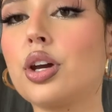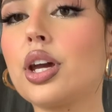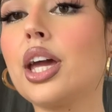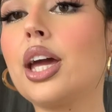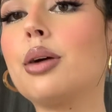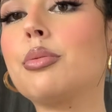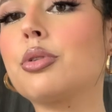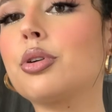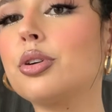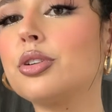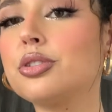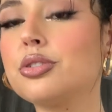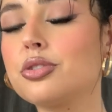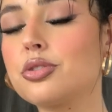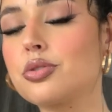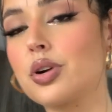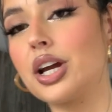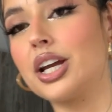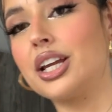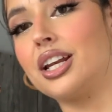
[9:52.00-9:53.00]
Okay, I'm going to
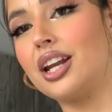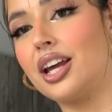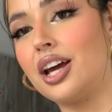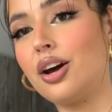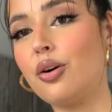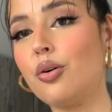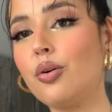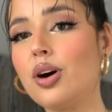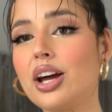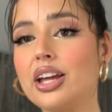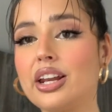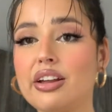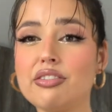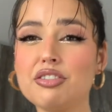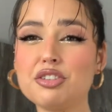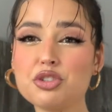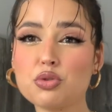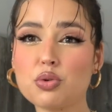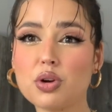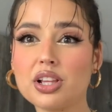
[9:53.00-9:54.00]
try it now. I never
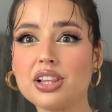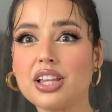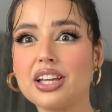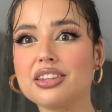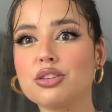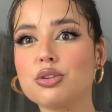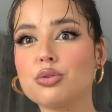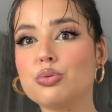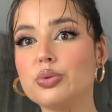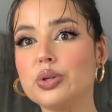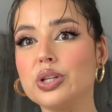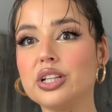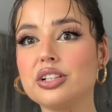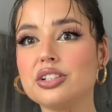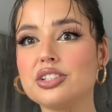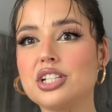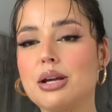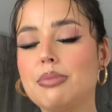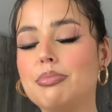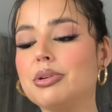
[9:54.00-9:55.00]
tried like the real
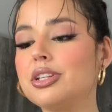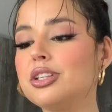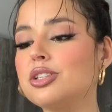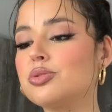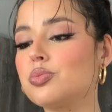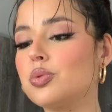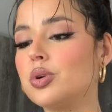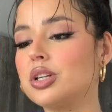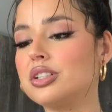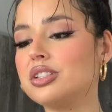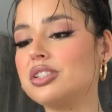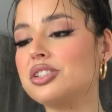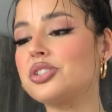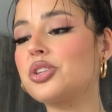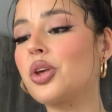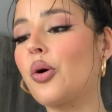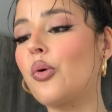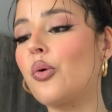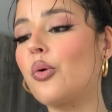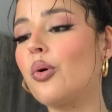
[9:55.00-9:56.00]
Japanese ones,
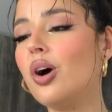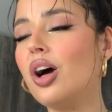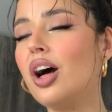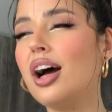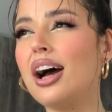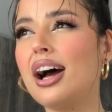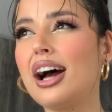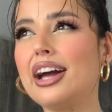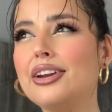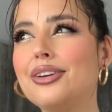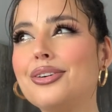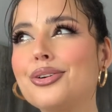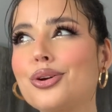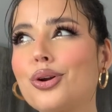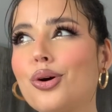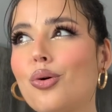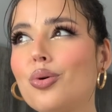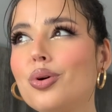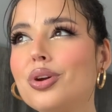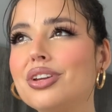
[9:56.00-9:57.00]
so I don't
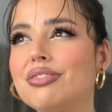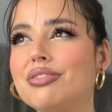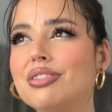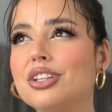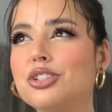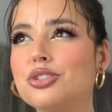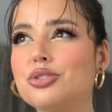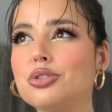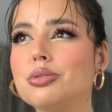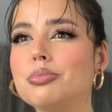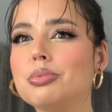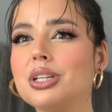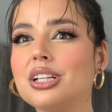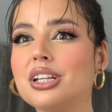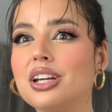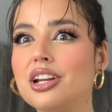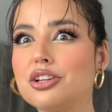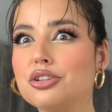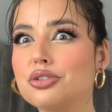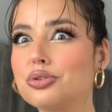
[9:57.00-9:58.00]
know if they should be
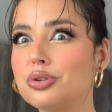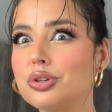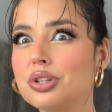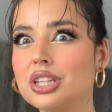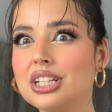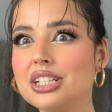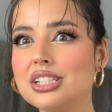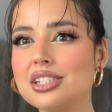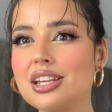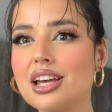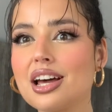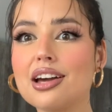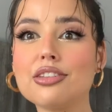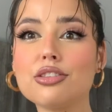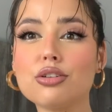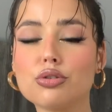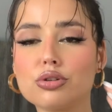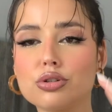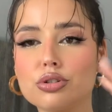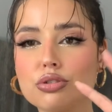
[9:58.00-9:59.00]
uncooked inside
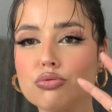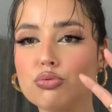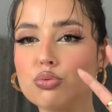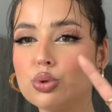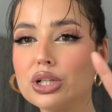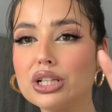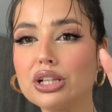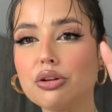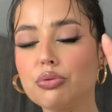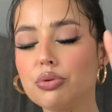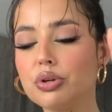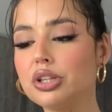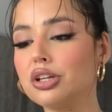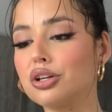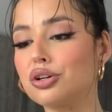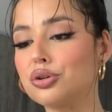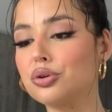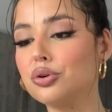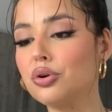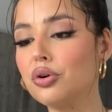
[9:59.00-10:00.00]
or really, really
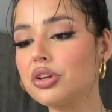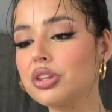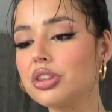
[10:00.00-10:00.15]
cooked.